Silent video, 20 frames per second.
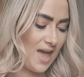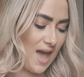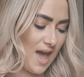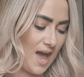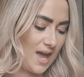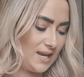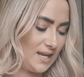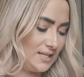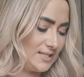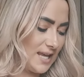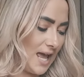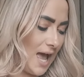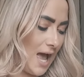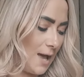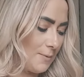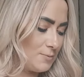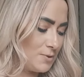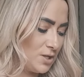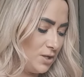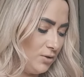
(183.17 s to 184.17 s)
And it's
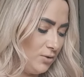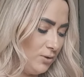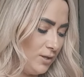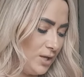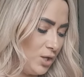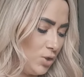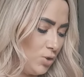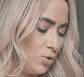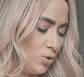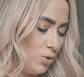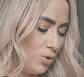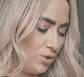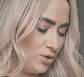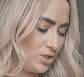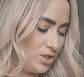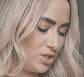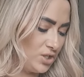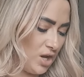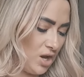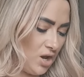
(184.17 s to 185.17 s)
absolutely
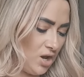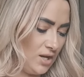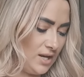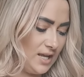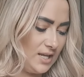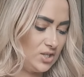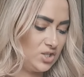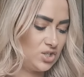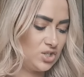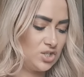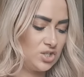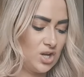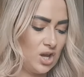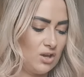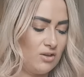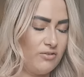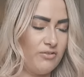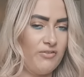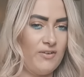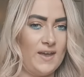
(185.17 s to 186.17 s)
gorgeous on. It's
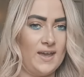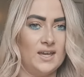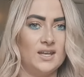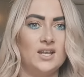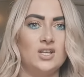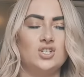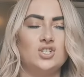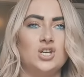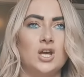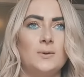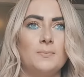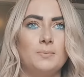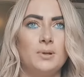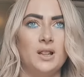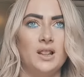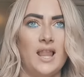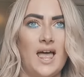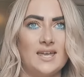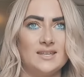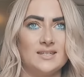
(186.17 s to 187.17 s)
so fit and it's so
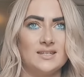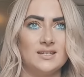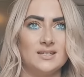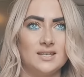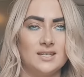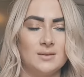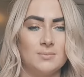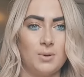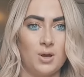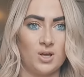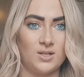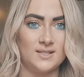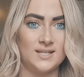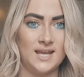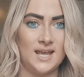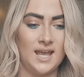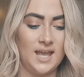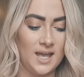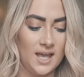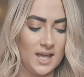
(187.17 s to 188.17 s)
pleasant to the
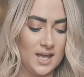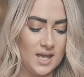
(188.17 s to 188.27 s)
body.